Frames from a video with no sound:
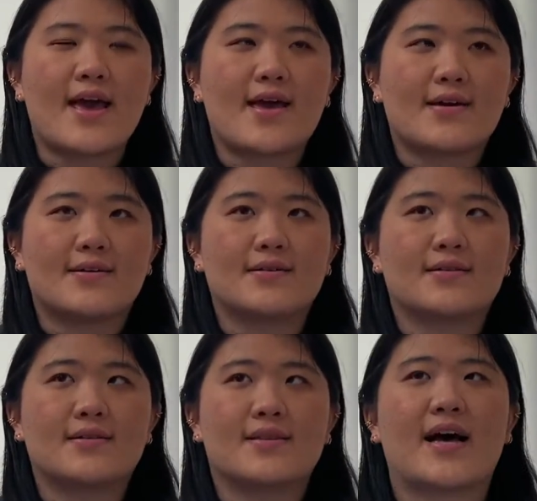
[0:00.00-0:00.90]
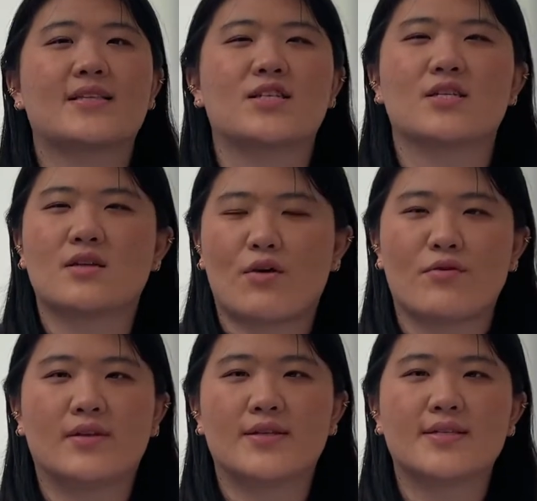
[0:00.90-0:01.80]
And that's just not
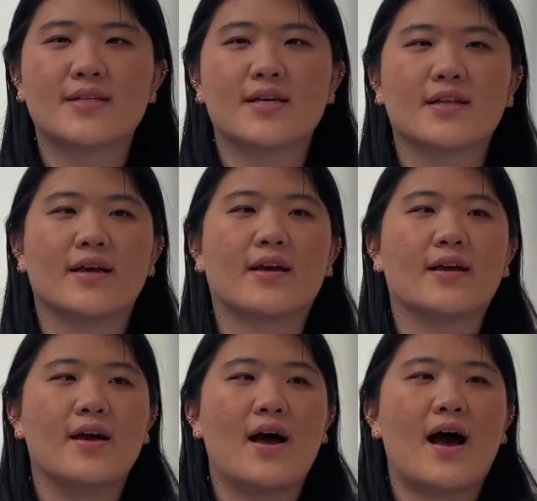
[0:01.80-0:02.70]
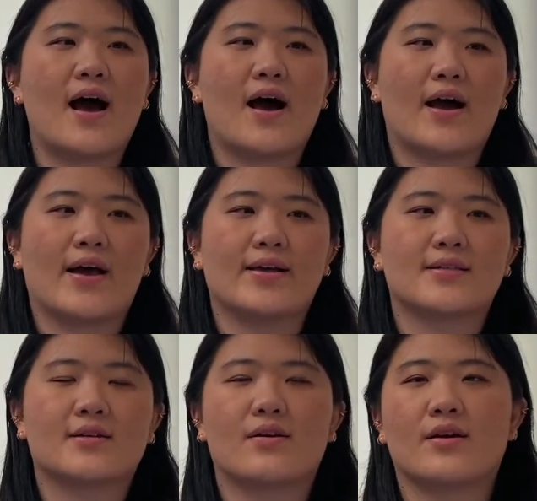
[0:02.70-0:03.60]
realistic. Like, I
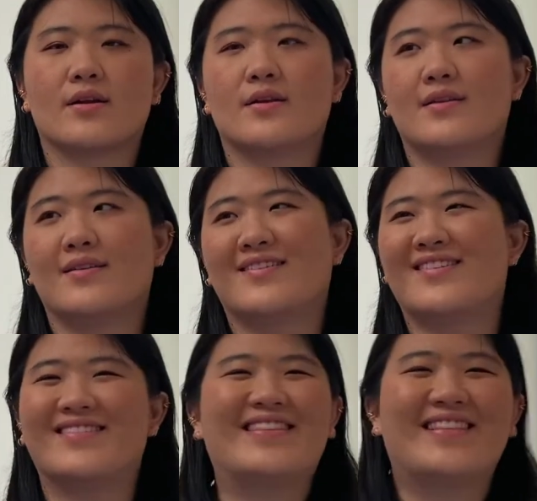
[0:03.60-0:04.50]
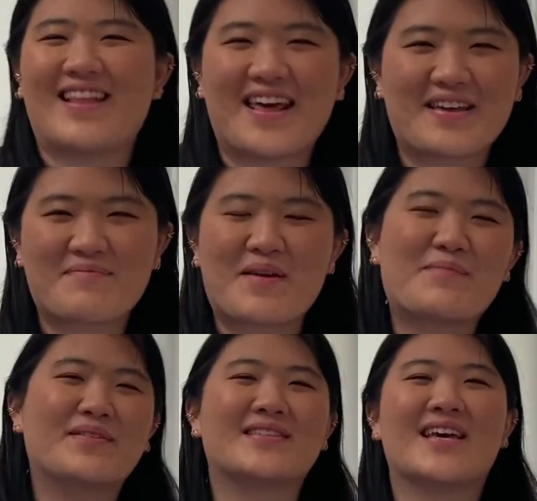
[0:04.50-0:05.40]
started letting
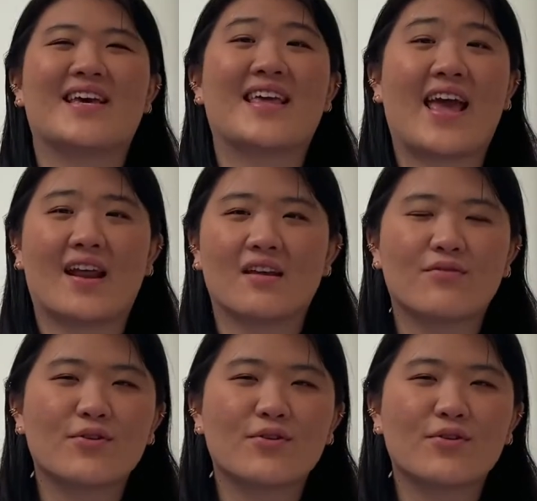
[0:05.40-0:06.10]
people take candid